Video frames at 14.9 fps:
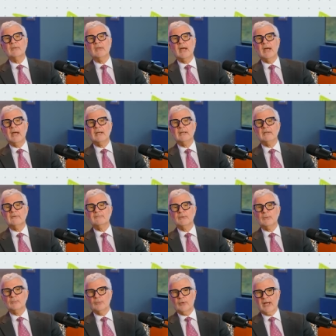that
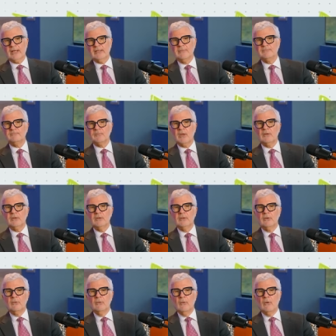if you're pregnant,
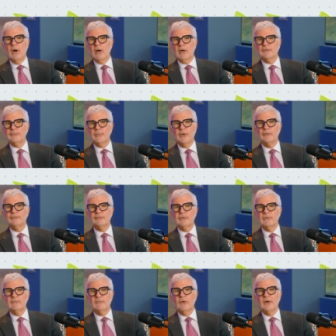you are supposed
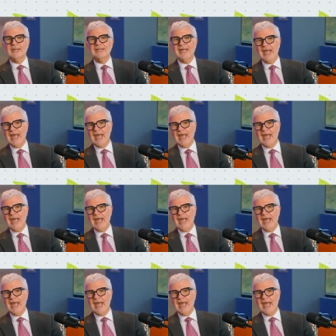to avoid